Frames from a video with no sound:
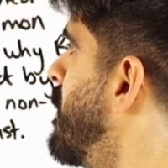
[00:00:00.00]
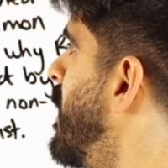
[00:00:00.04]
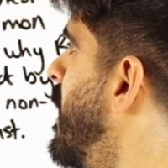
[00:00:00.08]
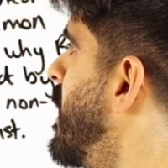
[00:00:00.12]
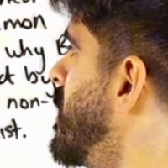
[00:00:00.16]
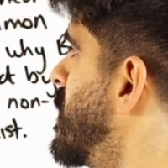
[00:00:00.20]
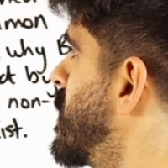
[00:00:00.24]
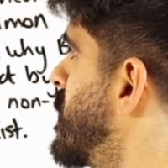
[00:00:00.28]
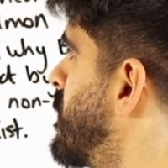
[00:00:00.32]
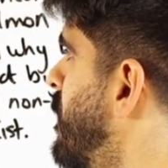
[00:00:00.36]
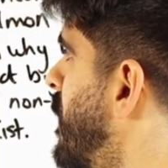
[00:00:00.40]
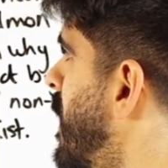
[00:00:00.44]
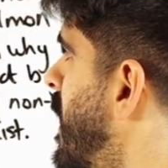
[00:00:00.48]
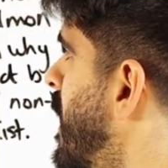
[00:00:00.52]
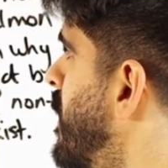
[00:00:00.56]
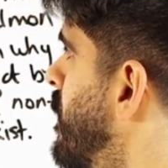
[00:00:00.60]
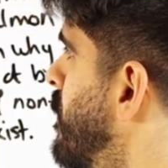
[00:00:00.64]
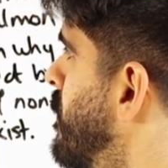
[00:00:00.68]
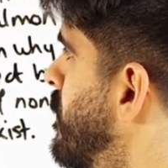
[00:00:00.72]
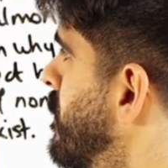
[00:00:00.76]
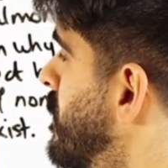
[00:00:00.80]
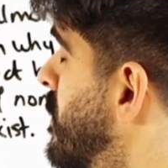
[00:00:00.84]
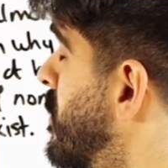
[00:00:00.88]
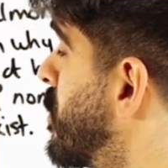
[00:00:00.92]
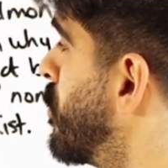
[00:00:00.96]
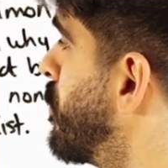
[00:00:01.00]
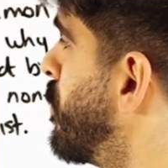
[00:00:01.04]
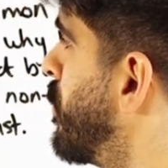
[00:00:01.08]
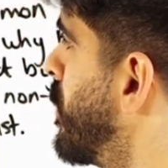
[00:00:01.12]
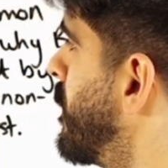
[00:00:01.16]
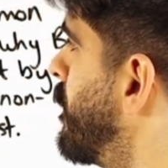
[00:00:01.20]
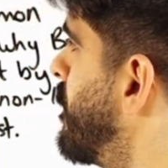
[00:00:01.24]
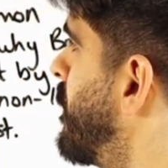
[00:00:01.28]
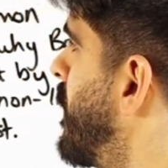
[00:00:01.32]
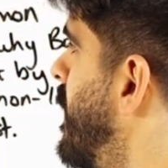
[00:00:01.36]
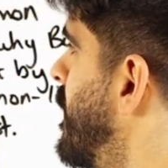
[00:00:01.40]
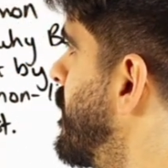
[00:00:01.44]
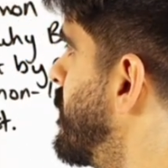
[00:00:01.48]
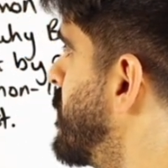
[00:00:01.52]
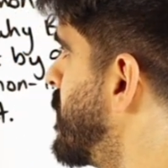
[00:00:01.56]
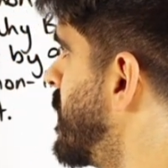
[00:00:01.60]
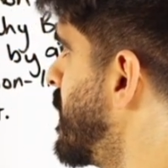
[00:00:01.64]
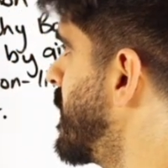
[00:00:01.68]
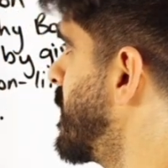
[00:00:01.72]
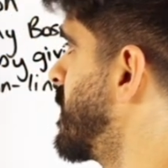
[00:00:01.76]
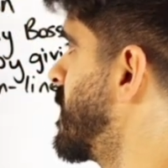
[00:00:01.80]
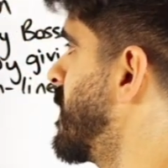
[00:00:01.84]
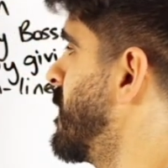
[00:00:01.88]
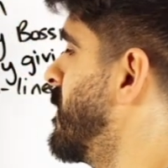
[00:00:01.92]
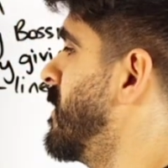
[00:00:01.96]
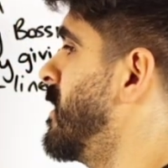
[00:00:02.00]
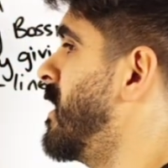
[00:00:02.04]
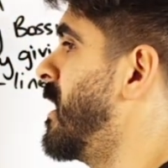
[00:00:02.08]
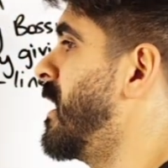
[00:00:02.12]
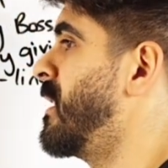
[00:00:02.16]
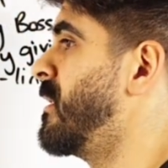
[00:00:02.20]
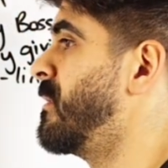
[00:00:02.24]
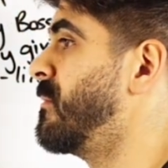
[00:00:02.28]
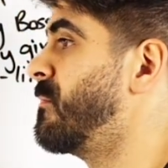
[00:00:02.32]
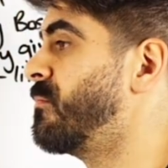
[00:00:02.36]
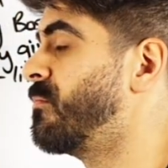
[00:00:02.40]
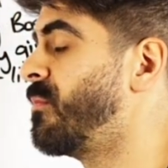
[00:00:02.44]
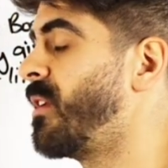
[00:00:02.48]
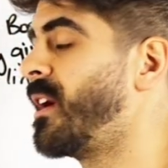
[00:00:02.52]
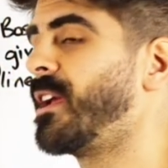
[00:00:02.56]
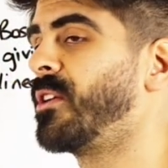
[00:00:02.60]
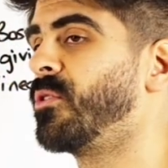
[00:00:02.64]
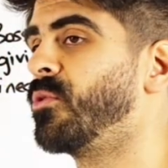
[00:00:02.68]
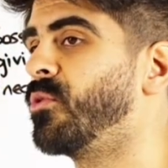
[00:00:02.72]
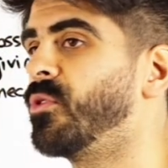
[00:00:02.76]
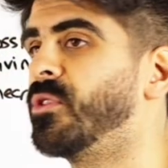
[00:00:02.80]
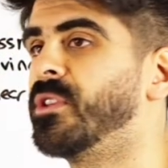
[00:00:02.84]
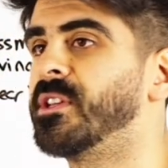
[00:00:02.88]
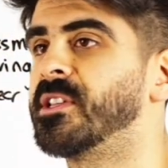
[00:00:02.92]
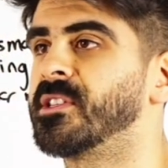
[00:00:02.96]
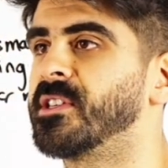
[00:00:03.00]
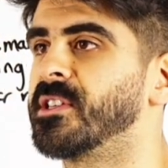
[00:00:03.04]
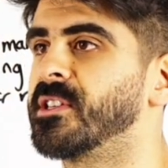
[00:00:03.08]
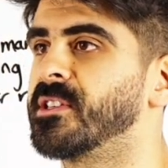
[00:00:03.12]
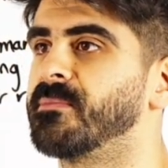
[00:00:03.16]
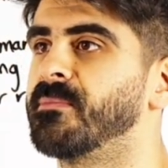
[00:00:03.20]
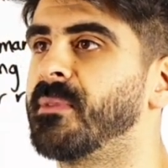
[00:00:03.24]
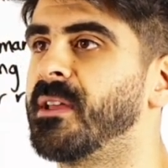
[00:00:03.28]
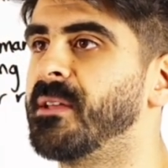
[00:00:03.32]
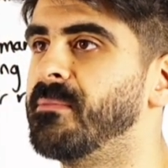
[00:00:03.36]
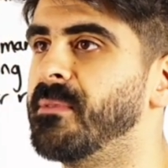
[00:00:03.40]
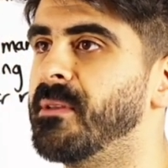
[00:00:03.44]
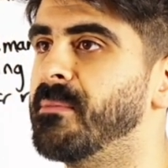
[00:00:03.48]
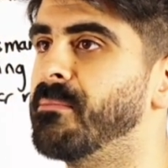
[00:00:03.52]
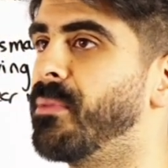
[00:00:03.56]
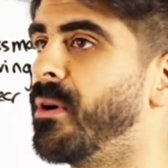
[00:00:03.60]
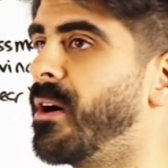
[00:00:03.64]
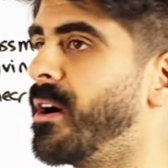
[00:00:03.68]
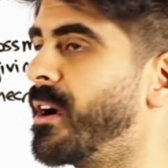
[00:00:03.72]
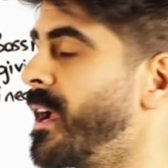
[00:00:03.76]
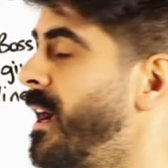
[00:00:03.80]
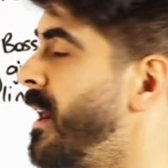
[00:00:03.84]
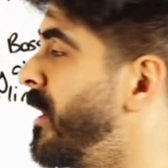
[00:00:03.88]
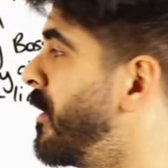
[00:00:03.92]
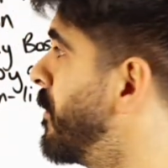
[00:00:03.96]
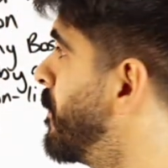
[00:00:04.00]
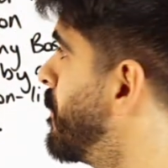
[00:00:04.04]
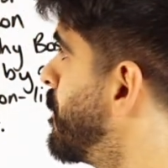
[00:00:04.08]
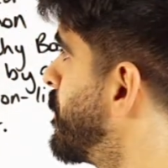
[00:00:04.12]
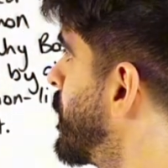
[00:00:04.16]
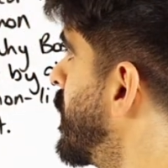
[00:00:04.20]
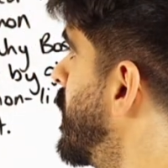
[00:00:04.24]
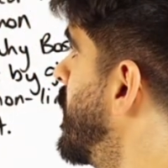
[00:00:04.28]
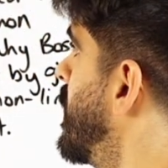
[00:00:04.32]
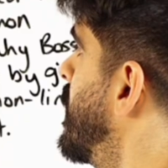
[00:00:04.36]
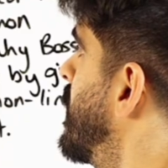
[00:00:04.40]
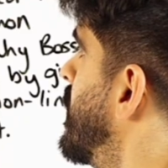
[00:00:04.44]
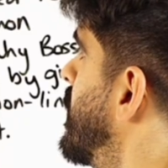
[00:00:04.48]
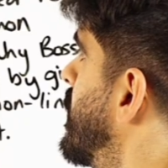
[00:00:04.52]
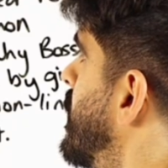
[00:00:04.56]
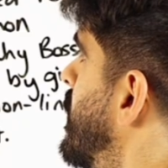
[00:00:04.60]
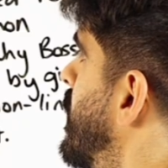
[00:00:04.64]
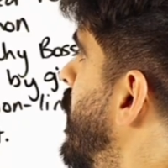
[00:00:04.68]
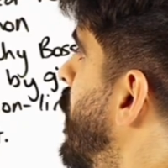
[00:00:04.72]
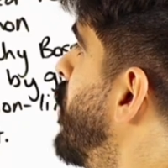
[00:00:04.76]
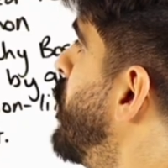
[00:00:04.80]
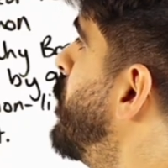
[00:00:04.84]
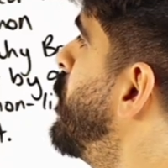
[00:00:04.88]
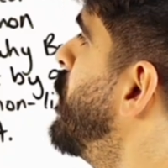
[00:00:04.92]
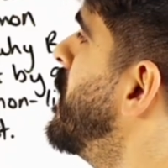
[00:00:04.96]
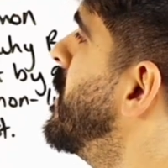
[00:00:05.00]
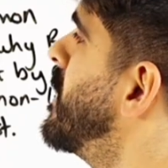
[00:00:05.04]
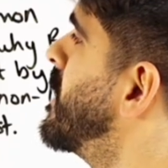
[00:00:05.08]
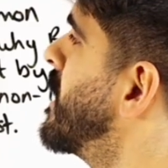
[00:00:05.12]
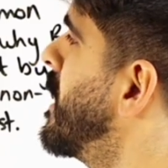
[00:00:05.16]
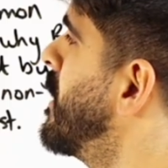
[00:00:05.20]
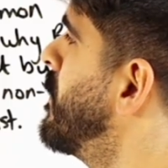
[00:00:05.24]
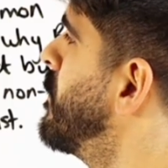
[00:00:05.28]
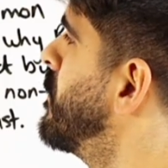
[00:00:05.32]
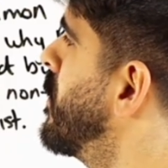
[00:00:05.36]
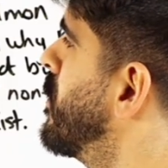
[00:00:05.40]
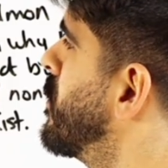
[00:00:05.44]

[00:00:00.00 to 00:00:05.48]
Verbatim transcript: minus 5, 0.5679. Writing all this has made me bug out. Hopefully Dave